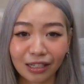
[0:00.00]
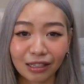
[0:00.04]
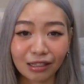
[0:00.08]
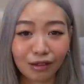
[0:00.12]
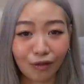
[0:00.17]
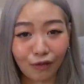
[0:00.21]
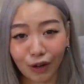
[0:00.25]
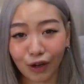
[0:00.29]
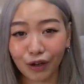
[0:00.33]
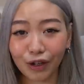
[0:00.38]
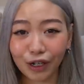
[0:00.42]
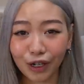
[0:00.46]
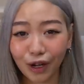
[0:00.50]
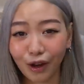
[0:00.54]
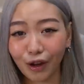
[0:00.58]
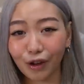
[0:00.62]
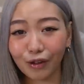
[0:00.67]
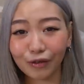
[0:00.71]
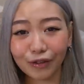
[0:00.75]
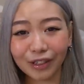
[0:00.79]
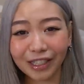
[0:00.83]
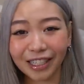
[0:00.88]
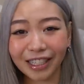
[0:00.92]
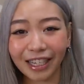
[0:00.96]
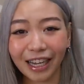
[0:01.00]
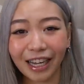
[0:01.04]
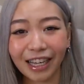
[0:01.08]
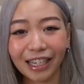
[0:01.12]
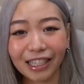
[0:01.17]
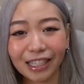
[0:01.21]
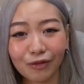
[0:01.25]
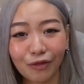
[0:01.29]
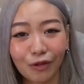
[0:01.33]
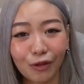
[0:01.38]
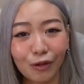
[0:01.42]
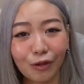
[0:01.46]
is very
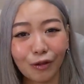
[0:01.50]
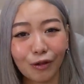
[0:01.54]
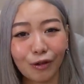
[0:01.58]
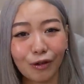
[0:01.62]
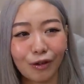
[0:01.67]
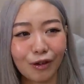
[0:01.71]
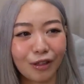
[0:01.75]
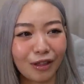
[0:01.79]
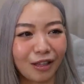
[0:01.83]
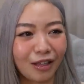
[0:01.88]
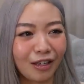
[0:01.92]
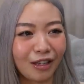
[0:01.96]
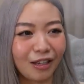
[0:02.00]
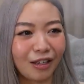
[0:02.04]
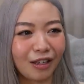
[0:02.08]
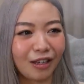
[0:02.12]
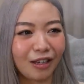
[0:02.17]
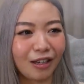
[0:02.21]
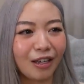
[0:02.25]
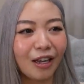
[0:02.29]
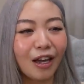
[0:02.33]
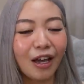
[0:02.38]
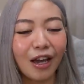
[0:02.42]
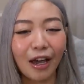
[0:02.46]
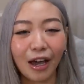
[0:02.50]
oversized for the